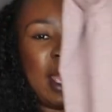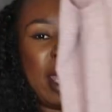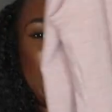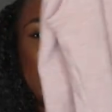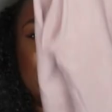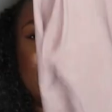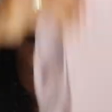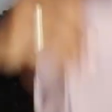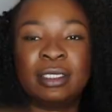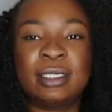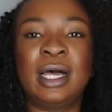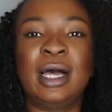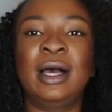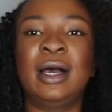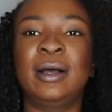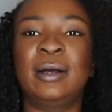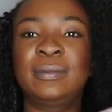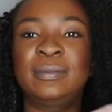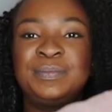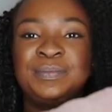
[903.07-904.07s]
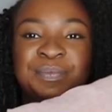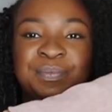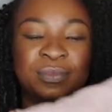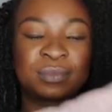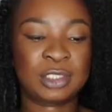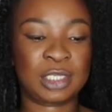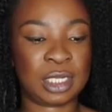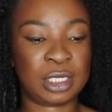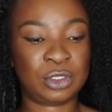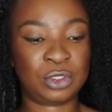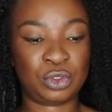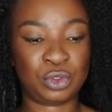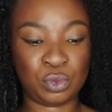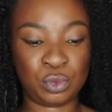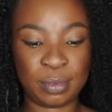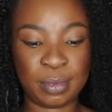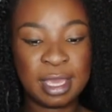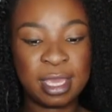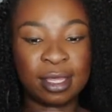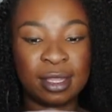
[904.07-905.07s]
And
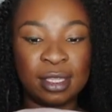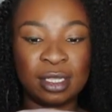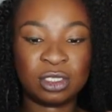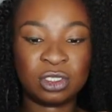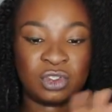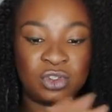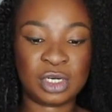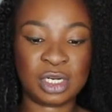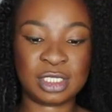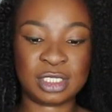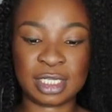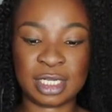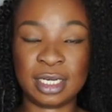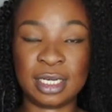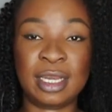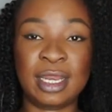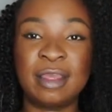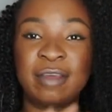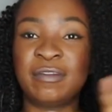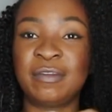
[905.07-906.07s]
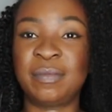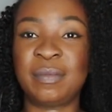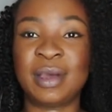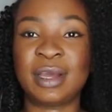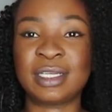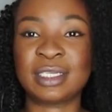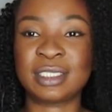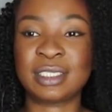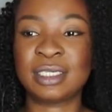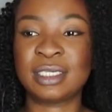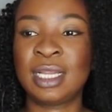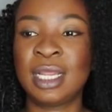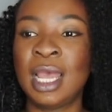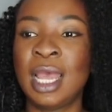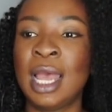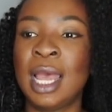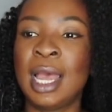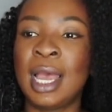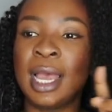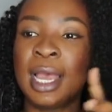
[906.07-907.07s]
to make this dress, I didn't have a pattern.
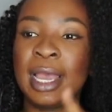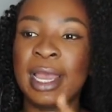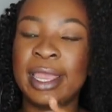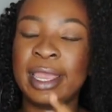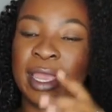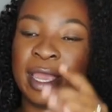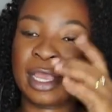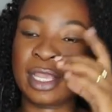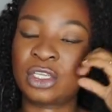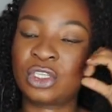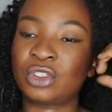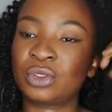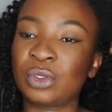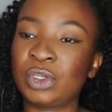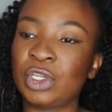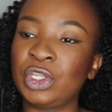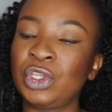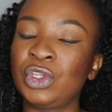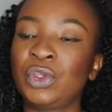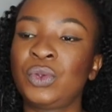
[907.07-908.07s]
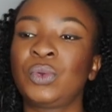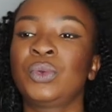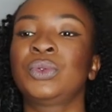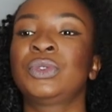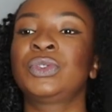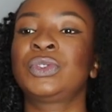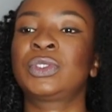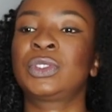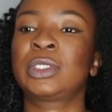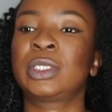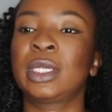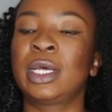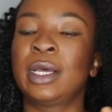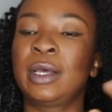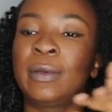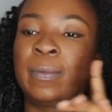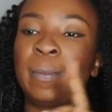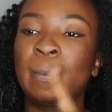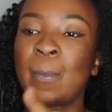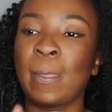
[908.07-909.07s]
I actually used
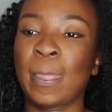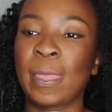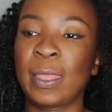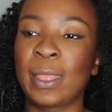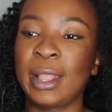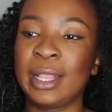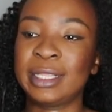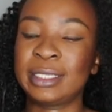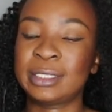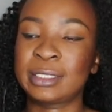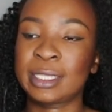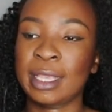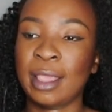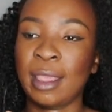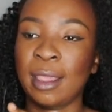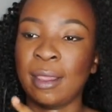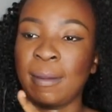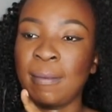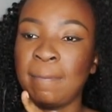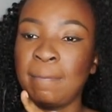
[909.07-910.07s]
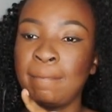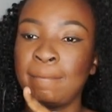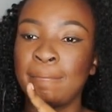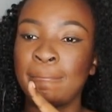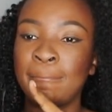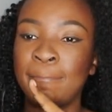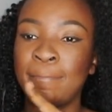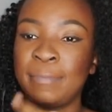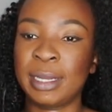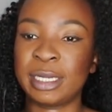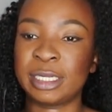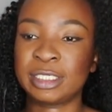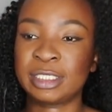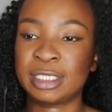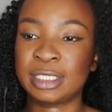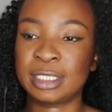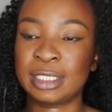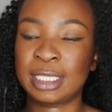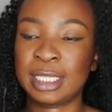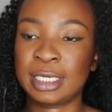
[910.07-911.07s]
the same
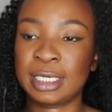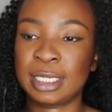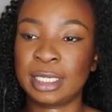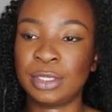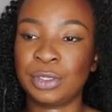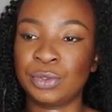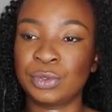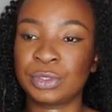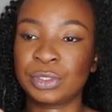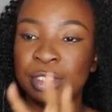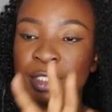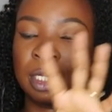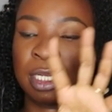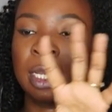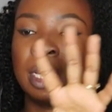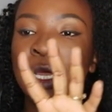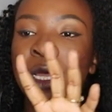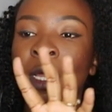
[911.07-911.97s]
pattern that I used.